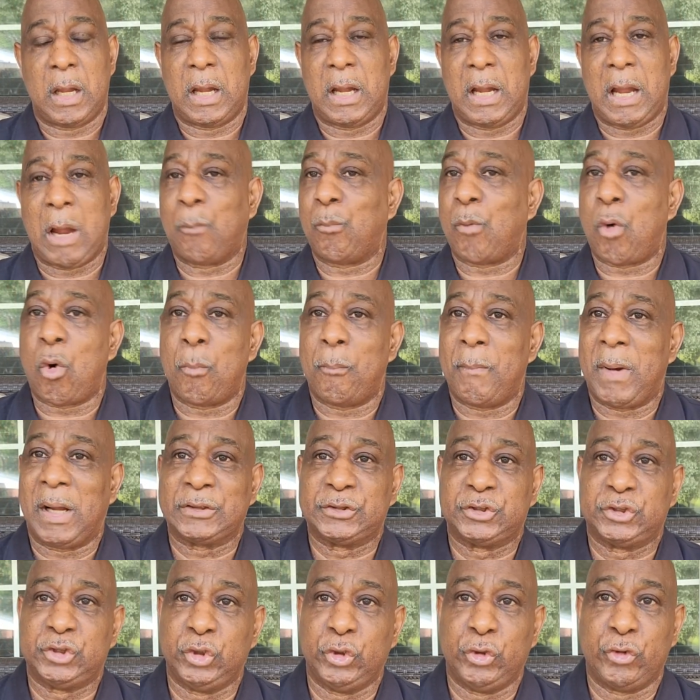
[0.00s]
I want my
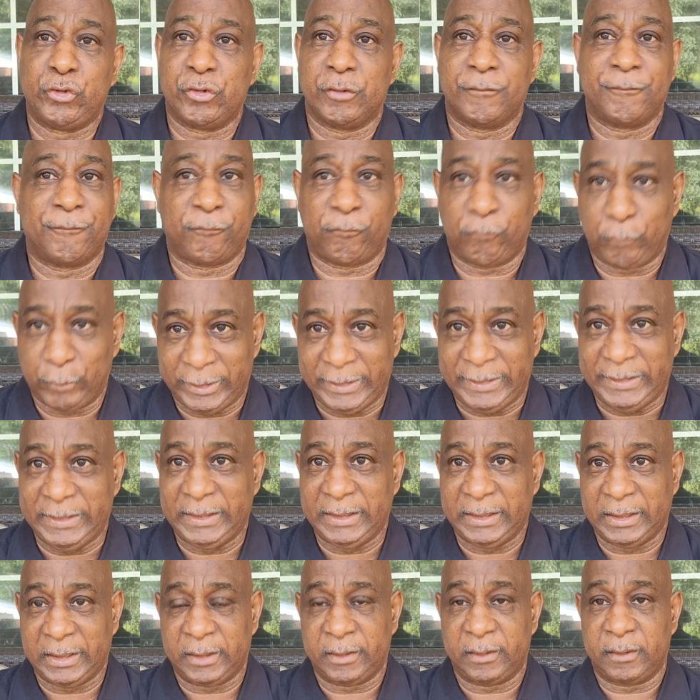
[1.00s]
children
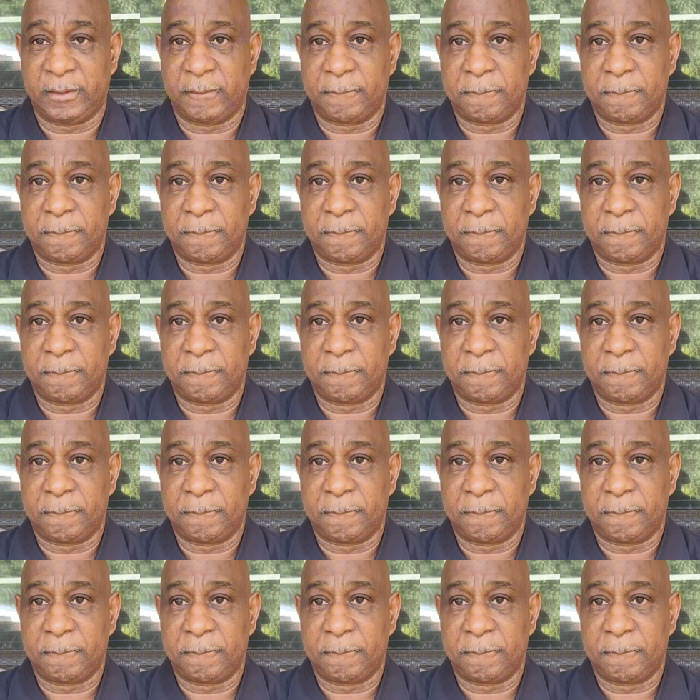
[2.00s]
friends